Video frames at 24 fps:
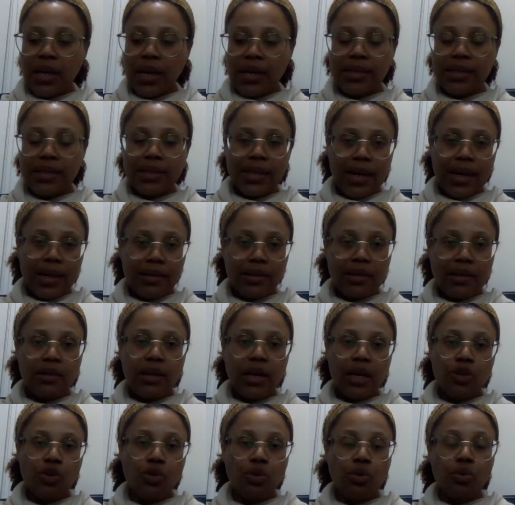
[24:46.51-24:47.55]
a standard
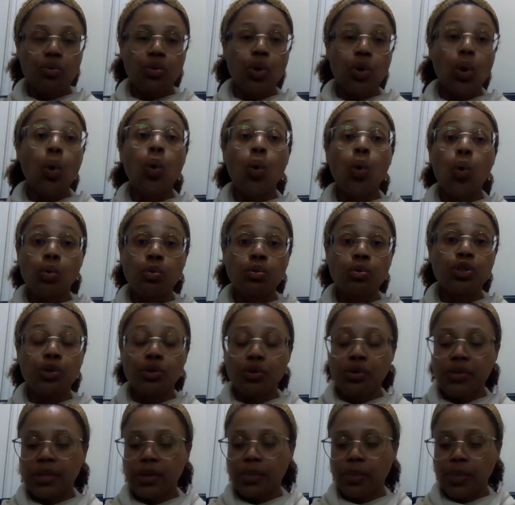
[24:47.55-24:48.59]
that you're going to hold
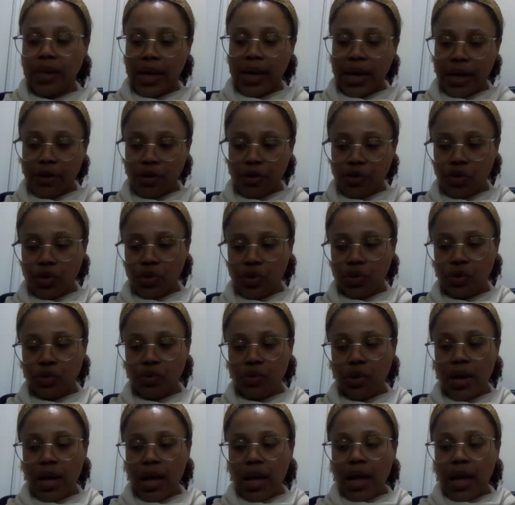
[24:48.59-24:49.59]
your suppliers to,